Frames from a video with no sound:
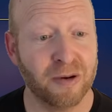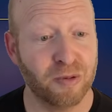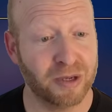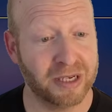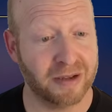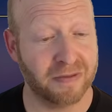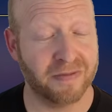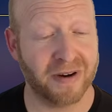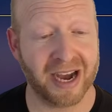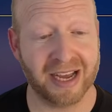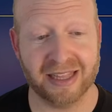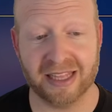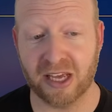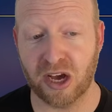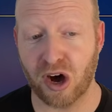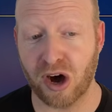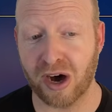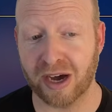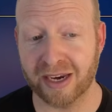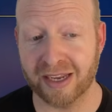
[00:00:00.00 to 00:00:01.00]
We define
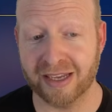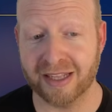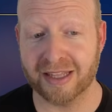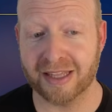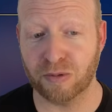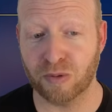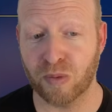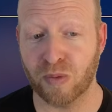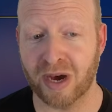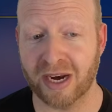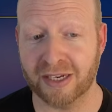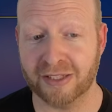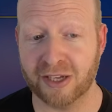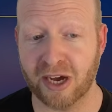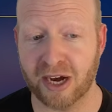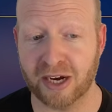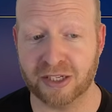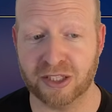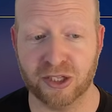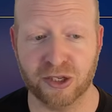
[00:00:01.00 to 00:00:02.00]
the audience that we want to
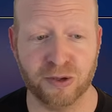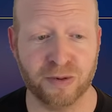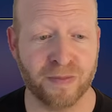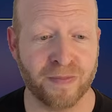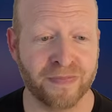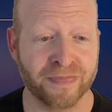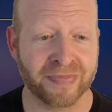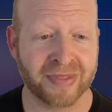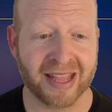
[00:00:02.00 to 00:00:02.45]
talk to.